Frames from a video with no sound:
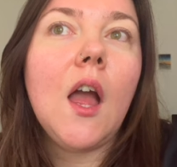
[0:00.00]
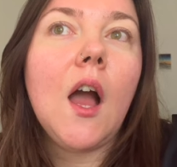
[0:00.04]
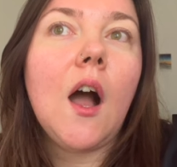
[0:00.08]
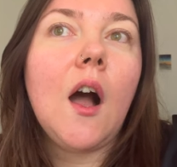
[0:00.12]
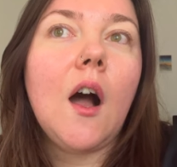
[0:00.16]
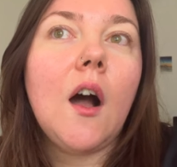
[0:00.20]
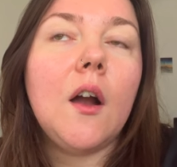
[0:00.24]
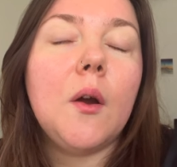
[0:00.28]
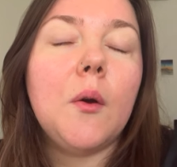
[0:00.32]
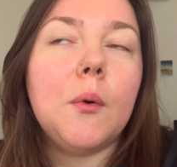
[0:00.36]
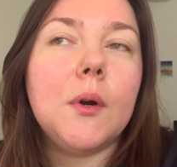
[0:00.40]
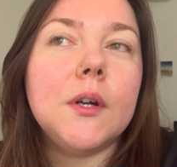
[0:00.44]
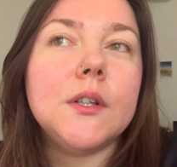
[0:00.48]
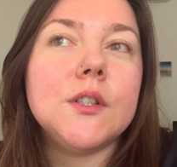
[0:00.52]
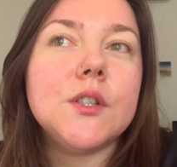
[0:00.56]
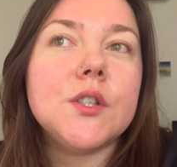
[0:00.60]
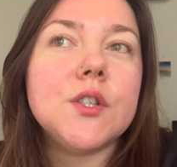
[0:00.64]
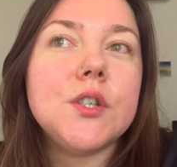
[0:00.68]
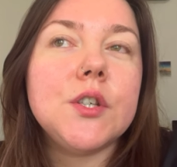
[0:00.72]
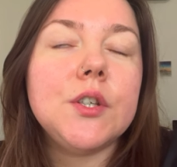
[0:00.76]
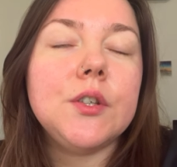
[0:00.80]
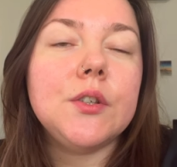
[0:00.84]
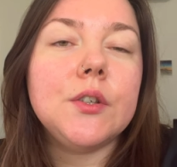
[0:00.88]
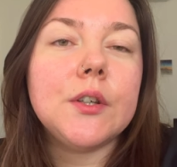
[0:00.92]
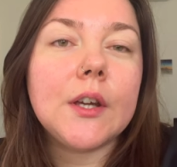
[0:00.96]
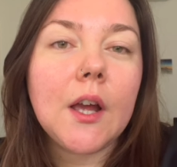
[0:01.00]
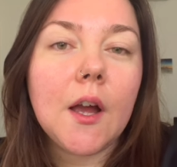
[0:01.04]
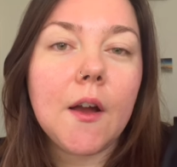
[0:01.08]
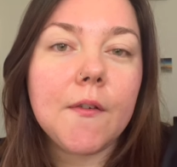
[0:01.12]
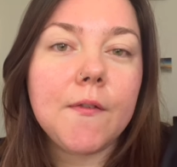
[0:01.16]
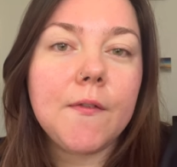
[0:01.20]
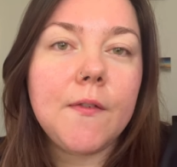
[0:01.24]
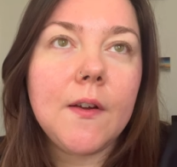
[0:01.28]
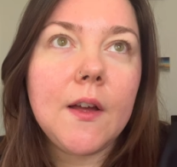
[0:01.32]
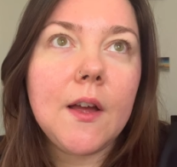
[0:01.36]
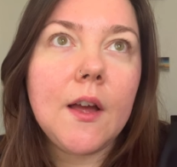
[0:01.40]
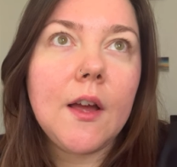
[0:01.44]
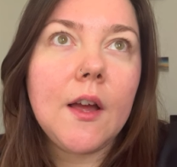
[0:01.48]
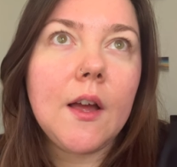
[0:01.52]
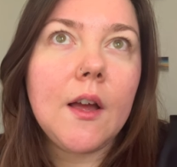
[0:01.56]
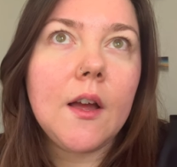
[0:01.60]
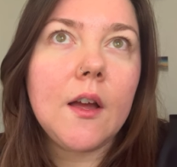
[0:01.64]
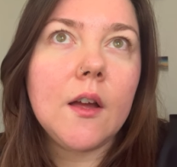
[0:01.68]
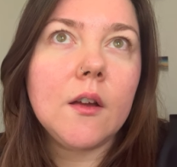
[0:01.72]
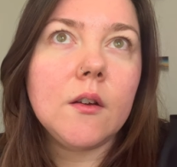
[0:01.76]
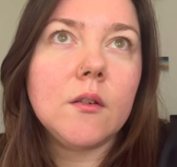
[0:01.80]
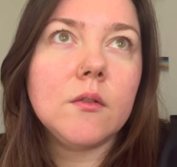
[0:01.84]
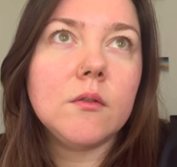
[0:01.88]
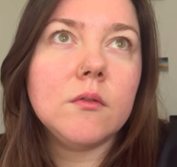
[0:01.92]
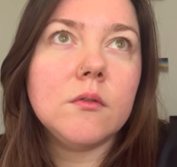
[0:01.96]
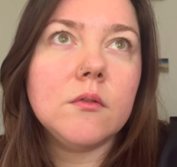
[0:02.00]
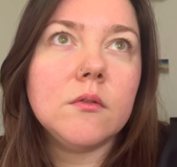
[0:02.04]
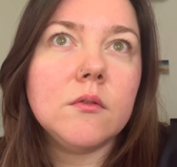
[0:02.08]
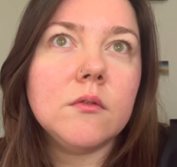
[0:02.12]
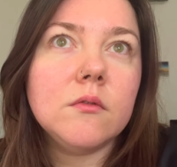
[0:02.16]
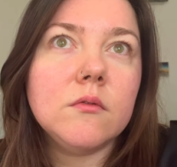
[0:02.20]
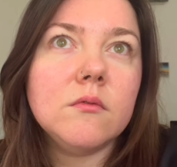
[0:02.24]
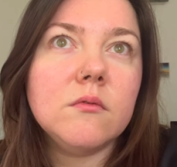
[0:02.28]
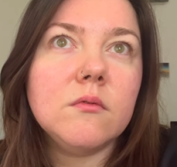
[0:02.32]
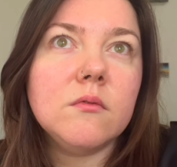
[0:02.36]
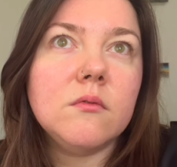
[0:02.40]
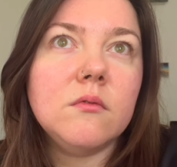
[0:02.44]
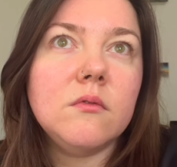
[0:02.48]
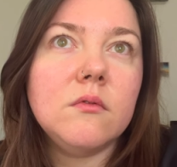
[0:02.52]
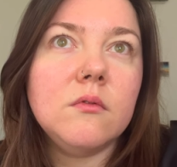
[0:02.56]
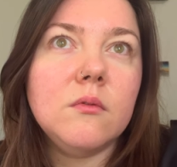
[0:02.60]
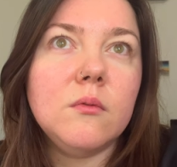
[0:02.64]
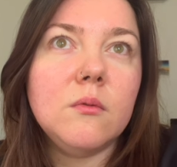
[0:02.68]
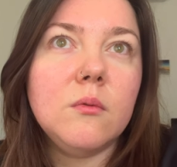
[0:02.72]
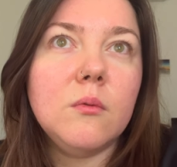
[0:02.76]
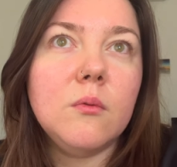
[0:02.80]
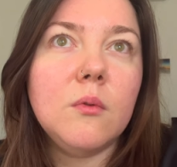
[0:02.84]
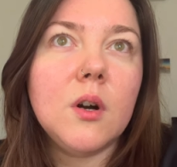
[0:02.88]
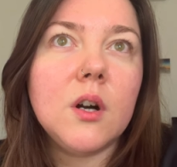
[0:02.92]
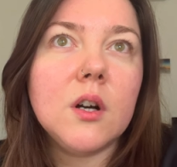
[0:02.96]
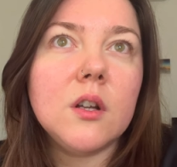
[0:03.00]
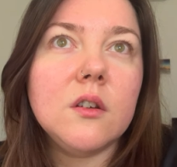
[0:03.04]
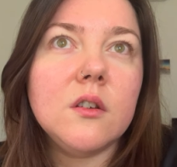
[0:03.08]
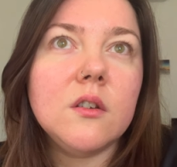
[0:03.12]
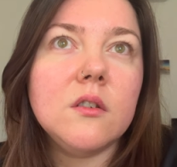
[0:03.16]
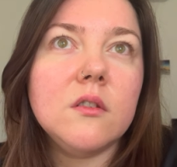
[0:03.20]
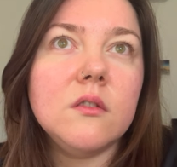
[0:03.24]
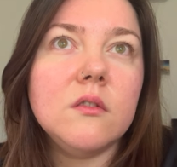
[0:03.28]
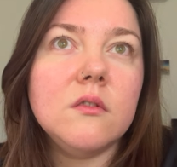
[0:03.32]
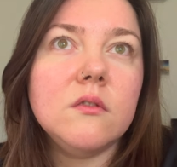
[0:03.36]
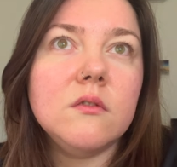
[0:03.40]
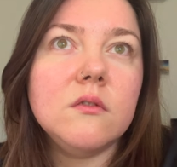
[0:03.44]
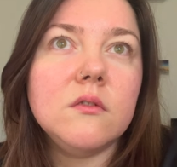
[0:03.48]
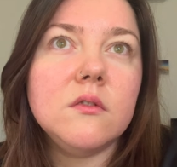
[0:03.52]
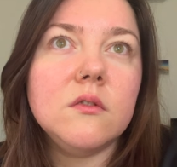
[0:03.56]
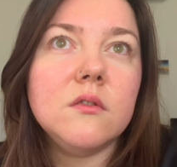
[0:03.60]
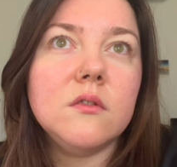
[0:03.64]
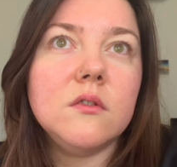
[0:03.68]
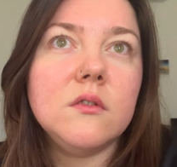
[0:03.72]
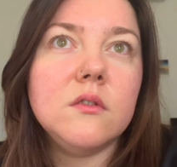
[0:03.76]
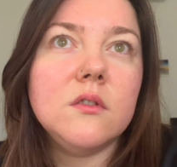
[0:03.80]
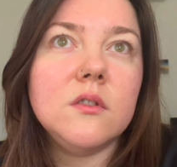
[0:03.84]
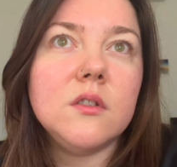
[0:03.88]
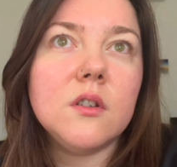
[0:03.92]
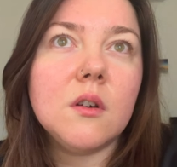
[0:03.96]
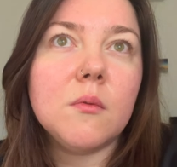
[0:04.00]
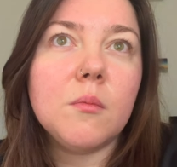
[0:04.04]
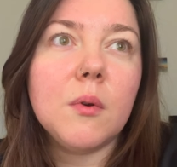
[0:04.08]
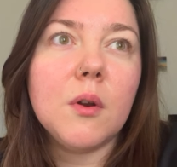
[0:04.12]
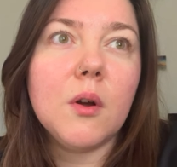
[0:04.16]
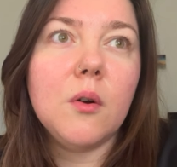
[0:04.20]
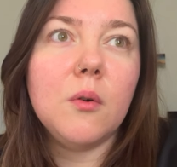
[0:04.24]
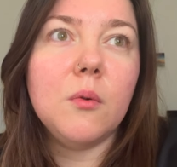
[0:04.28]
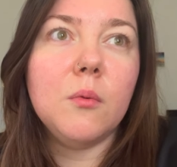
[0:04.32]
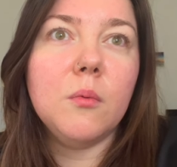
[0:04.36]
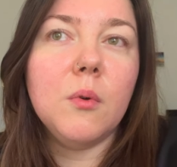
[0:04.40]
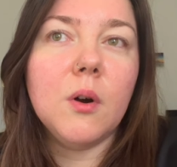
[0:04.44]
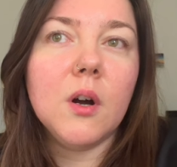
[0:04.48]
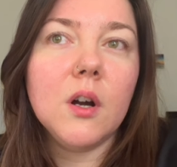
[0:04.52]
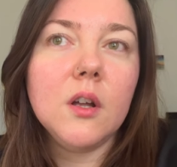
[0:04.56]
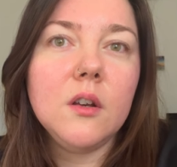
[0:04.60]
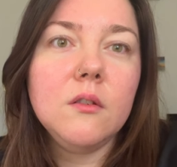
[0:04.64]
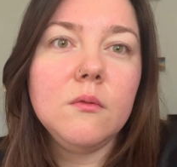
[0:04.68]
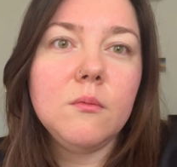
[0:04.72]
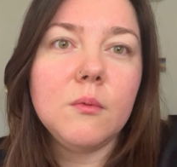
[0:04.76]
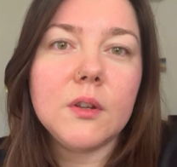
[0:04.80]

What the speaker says: went to Cafe 1001,